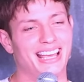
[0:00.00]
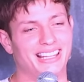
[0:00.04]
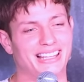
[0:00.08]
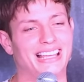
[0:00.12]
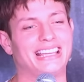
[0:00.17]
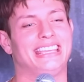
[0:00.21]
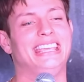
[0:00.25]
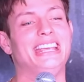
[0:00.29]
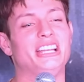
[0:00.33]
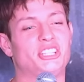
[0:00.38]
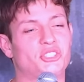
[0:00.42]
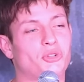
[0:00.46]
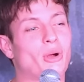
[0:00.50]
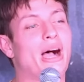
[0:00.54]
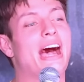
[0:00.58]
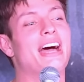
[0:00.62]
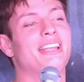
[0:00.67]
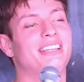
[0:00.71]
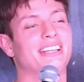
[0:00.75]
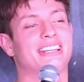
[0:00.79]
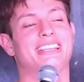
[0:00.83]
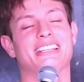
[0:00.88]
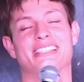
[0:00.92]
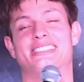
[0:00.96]
Like he
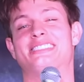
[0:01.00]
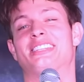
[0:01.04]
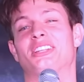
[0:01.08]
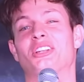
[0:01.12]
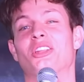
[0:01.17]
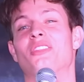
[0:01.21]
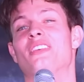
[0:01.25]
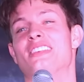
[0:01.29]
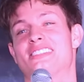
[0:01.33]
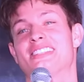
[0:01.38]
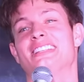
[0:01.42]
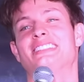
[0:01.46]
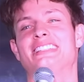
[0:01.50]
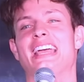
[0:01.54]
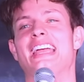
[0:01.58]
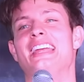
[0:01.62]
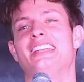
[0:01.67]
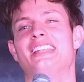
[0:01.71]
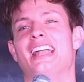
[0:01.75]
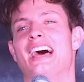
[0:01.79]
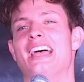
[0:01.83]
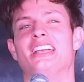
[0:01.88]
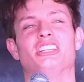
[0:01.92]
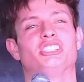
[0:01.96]
tried to consider this a
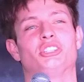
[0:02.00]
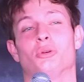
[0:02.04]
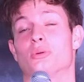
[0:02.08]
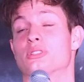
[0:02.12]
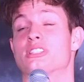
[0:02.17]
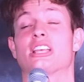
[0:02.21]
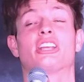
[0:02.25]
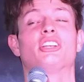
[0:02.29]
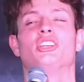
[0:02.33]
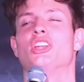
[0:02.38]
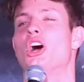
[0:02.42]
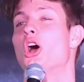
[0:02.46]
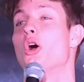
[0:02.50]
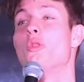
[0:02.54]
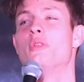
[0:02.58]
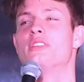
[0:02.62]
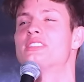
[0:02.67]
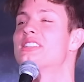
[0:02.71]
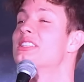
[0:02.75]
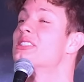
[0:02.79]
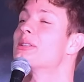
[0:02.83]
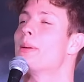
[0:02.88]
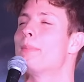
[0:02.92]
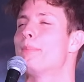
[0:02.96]
date night, and she was like, no,
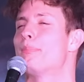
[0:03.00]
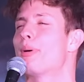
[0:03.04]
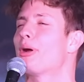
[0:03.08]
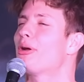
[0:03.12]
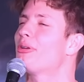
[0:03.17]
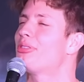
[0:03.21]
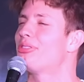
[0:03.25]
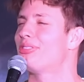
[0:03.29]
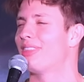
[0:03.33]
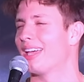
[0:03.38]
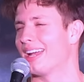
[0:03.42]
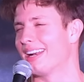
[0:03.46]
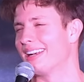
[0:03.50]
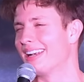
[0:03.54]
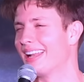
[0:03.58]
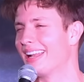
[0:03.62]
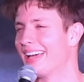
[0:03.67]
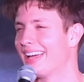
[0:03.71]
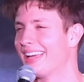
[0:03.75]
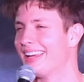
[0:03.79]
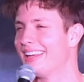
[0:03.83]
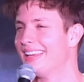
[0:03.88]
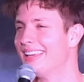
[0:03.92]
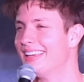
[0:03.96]
this is a birthday
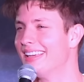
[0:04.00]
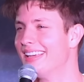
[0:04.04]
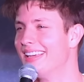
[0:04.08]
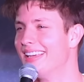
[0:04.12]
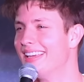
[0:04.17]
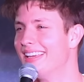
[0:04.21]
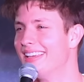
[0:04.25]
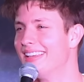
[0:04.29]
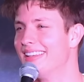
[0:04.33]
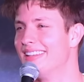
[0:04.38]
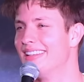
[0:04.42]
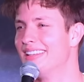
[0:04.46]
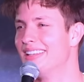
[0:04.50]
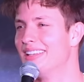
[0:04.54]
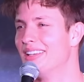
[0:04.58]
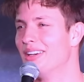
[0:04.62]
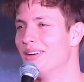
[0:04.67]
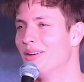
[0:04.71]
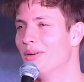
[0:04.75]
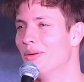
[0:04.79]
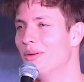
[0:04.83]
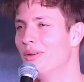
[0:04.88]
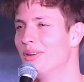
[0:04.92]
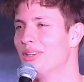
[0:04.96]
night.
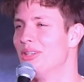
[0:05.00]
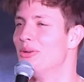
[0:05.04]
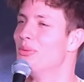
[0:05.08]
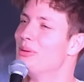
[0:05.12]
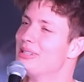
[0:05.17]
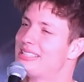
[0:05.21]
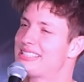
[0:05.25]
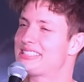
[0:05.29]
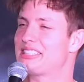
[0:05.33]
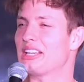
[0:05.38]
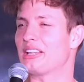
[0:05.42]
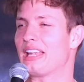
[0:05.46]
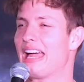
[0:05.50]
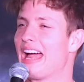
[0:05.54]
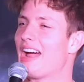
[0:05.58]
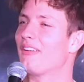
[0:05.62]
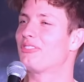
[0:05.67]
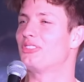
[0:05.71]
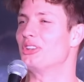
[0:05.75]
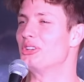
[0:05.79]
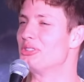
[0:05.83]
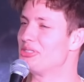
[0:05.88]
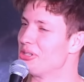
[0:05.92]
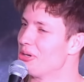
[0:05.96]
And you still
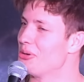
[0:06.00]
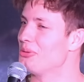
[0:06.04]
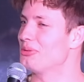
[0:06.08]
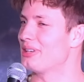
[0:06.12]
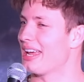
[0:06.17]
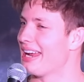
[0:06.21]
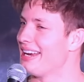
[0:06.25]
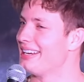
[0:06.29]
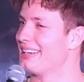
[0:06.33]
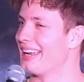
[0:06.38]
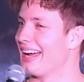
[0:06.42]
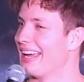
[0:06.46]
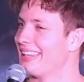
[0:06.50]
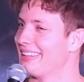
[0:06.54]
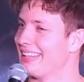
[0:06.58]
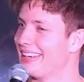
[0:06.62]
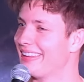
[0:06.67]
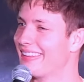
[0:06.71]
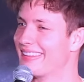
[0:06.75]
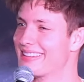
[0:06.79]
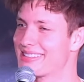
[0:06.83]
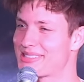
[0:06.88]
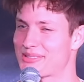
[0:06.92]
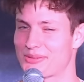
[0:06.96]
have to do date night
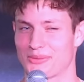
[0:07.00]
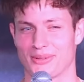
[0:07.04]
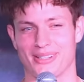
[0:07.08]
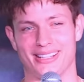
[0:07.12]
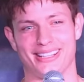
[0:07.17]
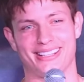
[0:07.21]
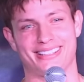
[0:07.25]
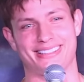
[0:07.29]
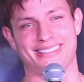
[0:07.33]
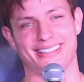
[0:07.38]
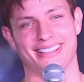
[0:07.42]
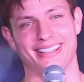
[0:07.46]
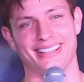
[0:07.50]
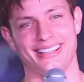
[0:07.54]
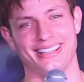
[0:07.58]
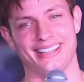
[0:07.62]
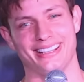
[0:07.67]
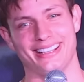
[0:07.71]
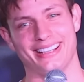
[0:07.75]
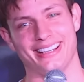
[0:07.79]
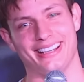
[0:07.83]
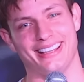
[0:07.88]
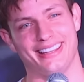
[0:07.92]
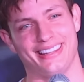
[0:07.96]
later this week.
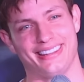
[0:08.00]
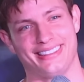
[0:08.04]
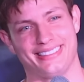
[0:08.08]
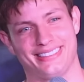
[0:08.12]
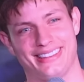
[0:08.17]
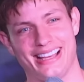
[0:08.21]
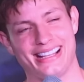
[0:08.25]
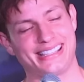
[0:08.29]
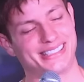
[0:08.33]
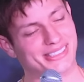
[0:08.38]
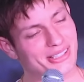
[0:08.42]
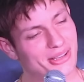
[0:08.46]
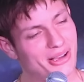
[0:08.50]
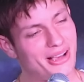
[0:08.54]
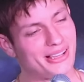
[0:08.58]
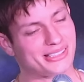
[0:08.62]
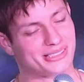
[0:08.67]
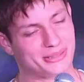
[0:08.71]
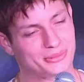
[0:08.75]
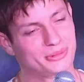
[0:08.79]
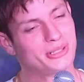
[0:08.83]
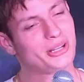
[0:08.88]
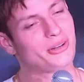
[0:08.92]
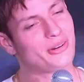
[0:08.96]
That's
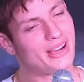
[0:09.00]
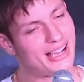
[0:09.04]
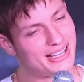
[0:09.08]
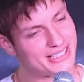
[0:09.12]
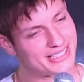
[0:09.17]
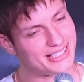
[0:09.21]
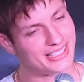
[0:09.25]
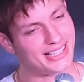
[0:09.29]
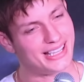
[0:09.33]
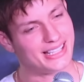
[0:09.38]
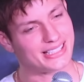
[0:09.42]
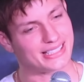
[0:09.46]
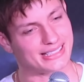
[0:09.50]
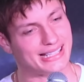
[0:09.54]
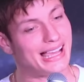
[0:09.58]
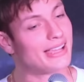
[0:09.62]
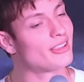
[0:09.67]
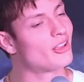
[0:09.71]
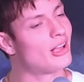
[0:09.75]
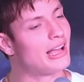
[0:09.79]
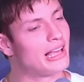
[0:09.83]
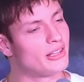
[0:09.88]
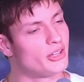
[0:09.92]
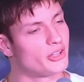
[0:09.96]
awesome. Congratulations.
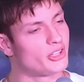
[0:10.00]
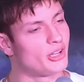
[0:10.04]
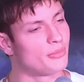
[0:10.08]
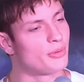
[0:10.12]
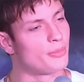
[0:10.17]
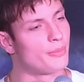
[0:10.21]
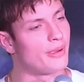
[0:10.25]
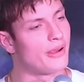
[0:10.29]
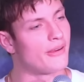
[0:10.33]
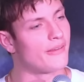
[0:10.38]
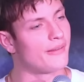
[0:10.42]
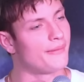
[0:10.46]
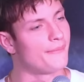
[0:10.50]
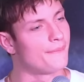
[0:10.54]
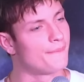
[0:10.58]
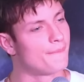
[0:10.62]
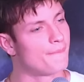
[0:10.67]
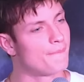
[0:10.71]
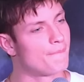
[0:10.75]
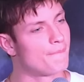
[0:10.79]
How long have you been married?